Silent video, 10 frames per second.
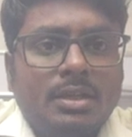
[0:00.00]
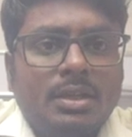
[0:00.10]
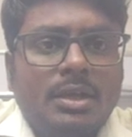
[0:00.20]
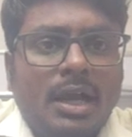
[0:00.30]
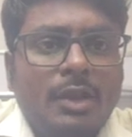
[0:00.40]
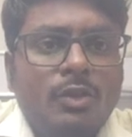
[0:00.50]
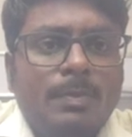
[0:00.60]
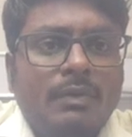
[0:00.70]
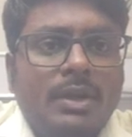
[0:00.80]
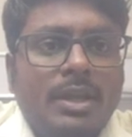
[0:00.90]
I/O
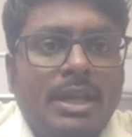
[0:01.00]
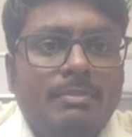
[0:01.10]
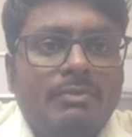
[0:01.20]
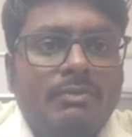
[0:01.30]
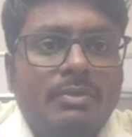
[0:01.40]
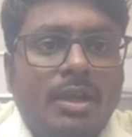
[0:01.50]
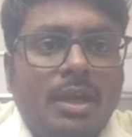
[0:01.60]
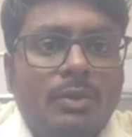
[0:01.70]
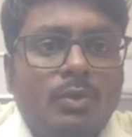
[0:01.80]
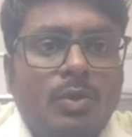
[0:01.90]
power m,
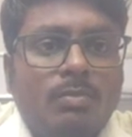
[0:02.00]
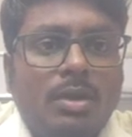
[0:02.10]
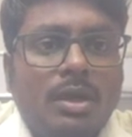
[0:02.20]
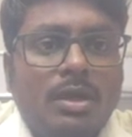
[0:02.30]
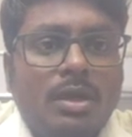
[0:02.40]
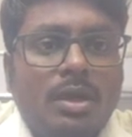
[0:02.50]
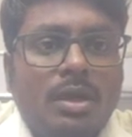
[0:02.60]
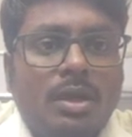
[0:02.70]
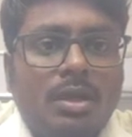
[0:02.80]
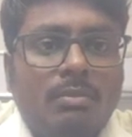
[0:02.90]
I/O
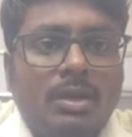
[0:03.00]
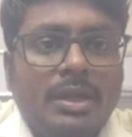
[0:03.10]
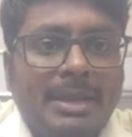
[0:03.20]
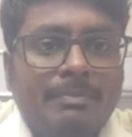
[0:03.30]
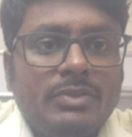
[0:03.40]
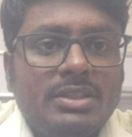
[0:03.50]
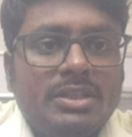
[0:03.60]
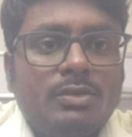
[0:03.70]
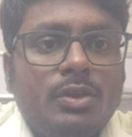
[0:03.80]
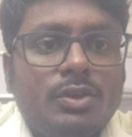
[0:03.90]
bar m is
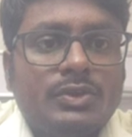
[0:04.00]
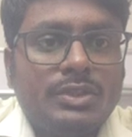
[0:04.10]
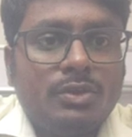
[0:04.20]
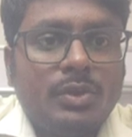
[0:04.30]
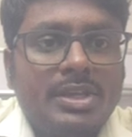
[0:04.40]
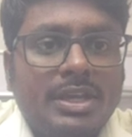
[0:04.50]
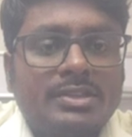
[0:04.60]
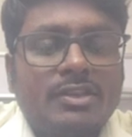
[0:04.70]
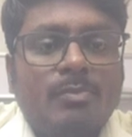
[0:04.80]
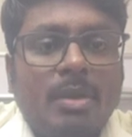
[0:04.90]
equal to 0 in case
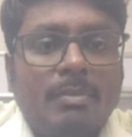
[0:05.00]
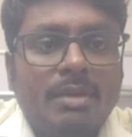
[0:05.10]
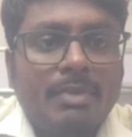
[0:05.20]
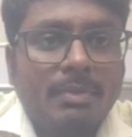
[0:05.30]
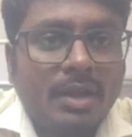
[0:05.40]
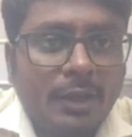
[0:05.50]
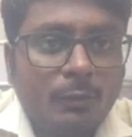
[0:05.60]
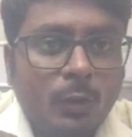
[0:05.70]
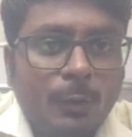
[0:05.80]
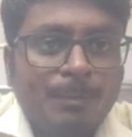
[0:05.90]
of memory mapped
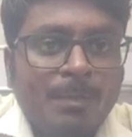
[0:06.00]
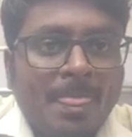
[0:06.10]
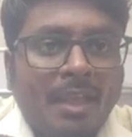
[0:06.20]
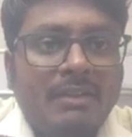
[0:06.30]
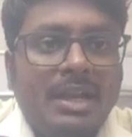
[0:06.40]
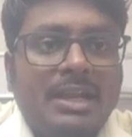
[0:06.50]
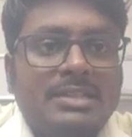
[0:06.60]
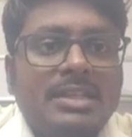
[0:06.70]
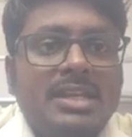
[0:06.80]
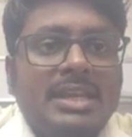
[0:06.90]
I/O, whereas
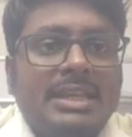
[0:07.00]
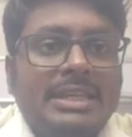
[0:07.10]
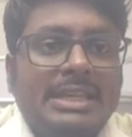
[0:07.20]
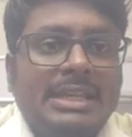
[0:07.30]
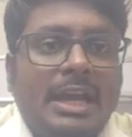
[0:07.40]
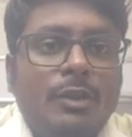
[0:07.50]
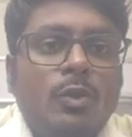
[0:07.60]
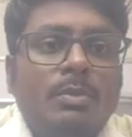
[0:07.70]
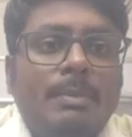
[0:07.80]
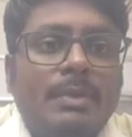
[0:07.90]
in I/O
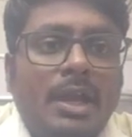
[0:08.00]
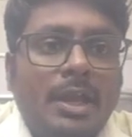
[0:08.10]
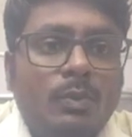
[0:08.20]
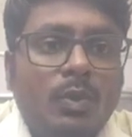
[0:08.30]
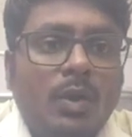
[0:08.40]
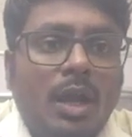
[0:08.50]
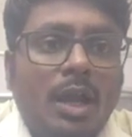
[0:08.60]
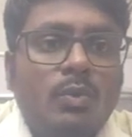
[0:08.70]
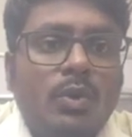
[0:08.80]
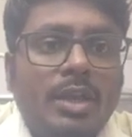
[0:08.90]
mapped I/O,
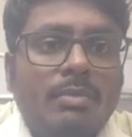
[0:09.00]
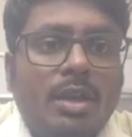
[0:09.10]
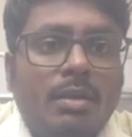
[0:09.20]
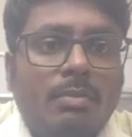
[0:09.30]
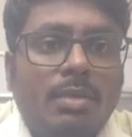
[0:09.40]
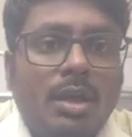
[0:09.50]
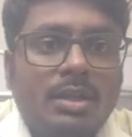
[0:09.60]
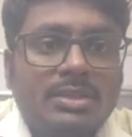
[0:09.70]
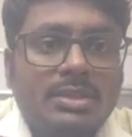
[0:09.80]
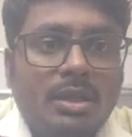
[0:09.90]
IOM bar
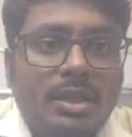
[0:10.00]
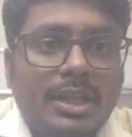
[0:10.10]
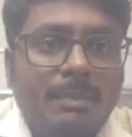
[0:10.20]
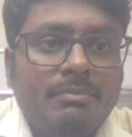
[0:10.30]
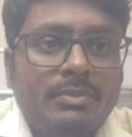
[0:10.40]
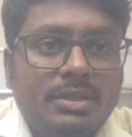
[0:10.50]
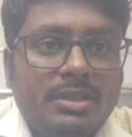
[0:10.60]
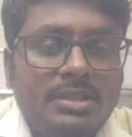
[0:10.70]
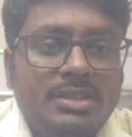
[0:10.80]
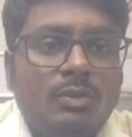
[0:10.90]
m
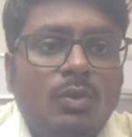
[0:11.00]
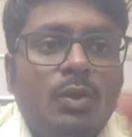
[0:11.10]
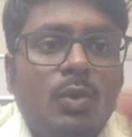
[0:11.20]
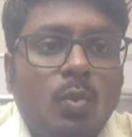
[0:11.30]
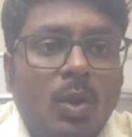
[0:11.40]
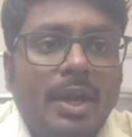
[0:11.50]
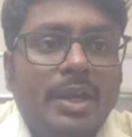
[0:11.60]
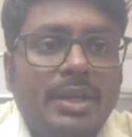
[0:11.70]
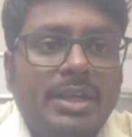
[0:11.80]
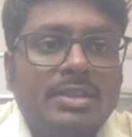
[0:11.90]
is equal to 1
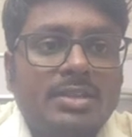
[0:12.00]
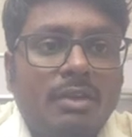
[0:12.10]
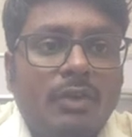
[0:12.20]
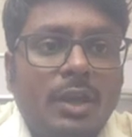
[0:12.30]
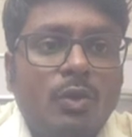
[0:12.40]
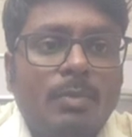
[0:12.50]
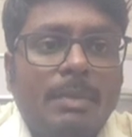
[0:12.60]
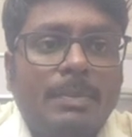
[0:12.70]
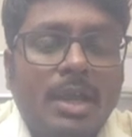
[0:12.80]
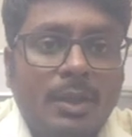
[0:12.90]
in case of I/O mapped
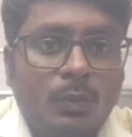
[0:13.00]
I/O.